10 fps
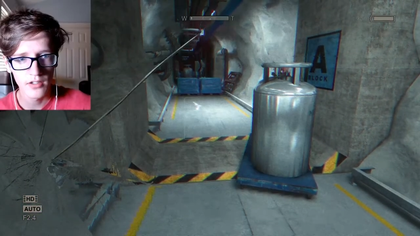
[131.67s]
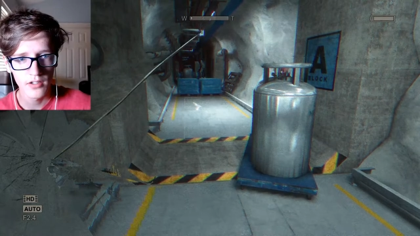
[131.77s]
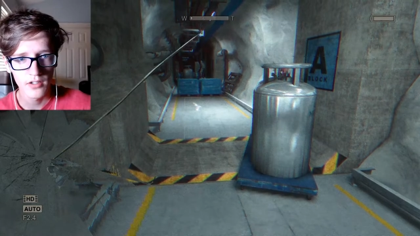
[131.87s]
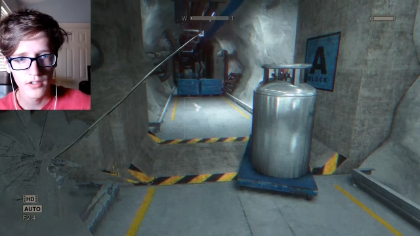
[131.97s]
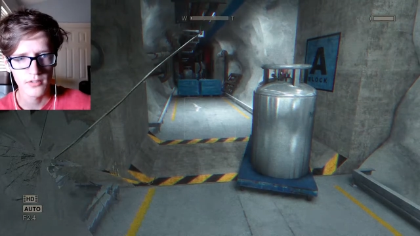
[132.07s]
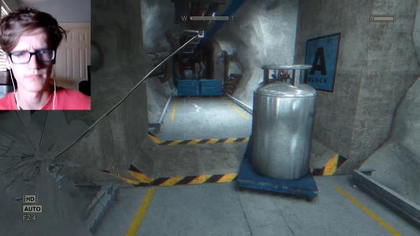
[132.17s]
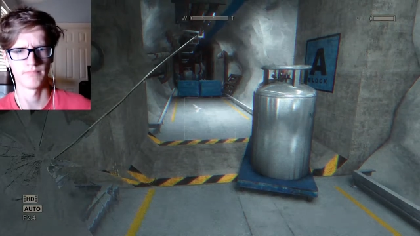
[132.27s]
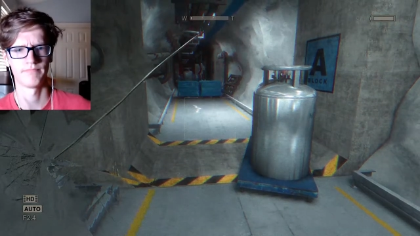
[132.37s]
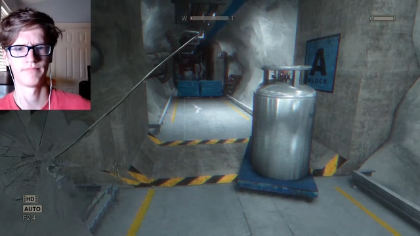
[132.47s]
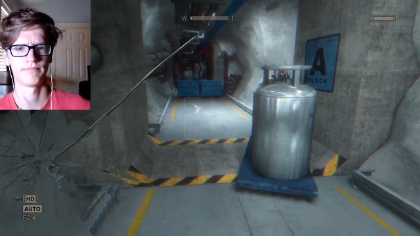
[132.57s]

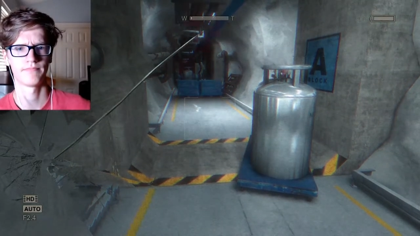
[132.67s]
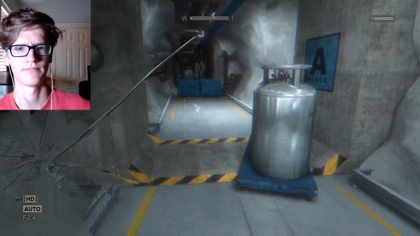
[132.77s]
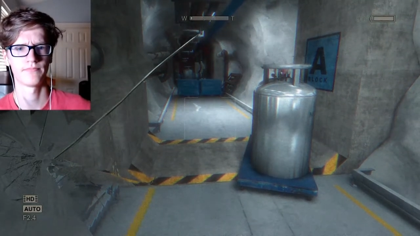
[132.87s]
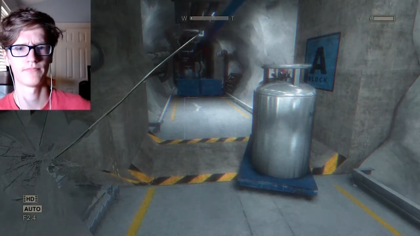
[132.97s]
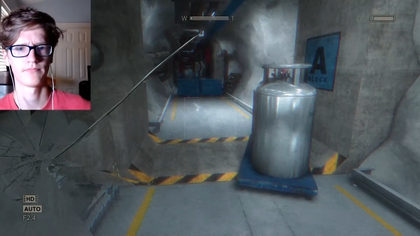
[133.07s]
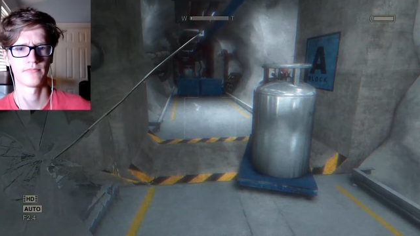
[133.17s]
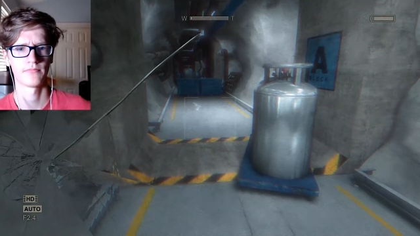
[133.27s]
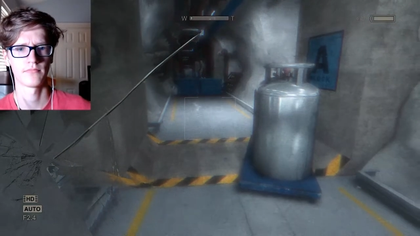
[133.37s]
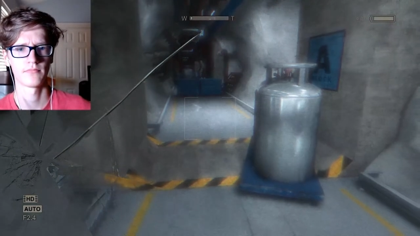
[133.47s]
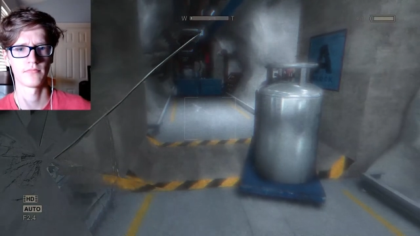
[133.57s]

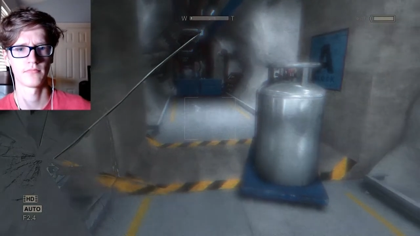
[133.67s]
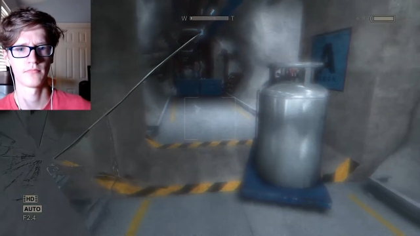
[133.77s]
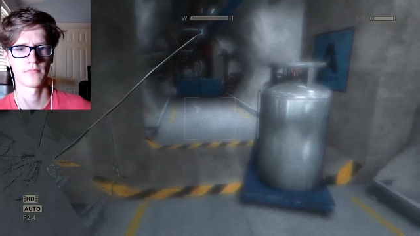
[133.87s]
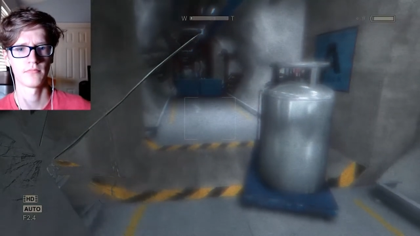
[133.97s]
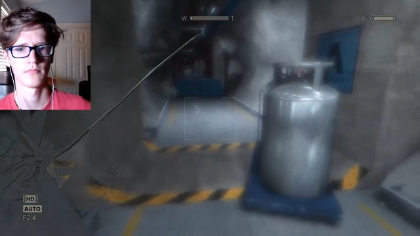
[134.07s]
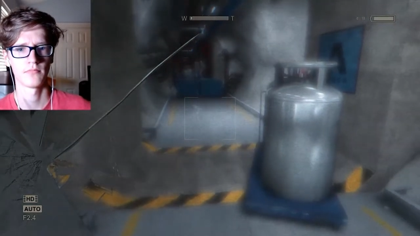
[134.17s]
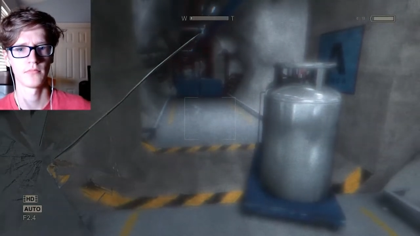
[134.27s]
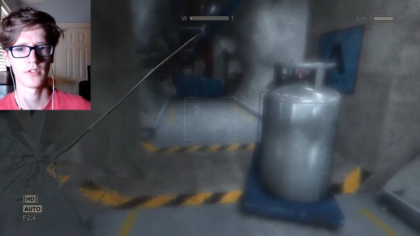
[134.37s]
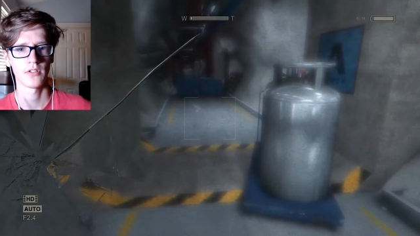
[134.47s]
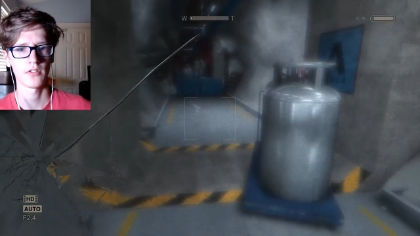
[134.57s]

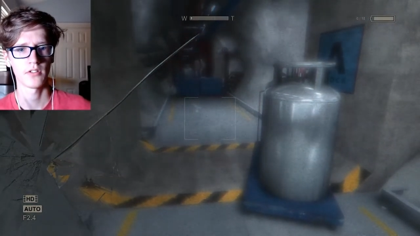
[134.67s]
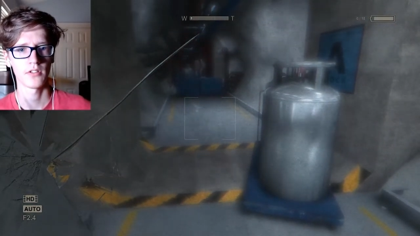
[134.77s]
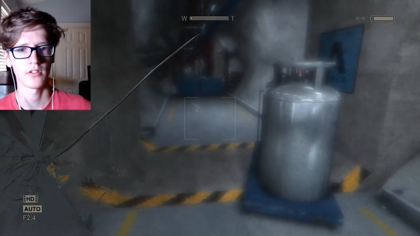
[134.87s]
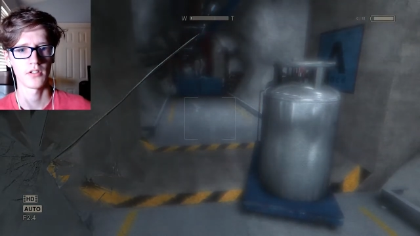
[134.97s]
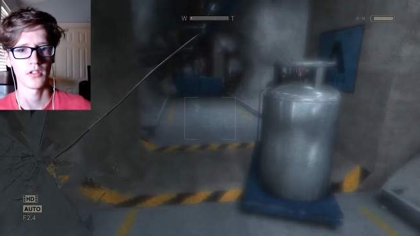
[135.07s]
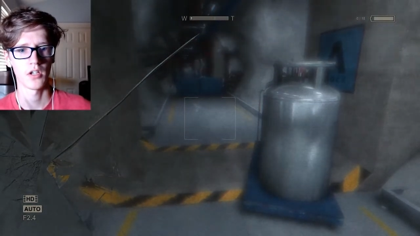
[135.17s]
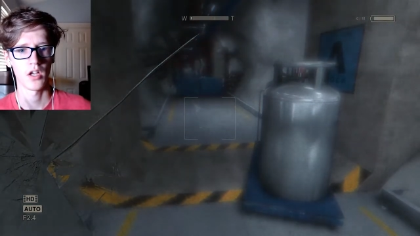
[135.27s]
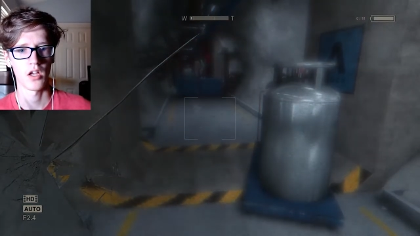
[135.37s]
Nobody speaks.